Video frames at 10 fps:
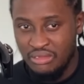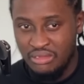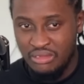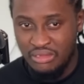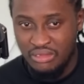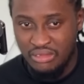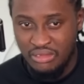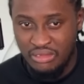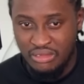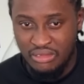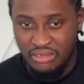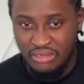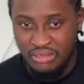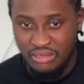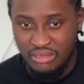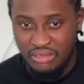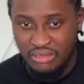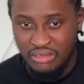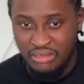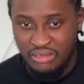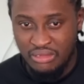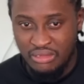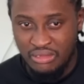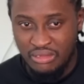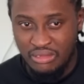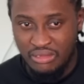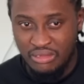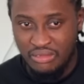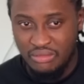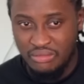No words are spoken by the person on screen.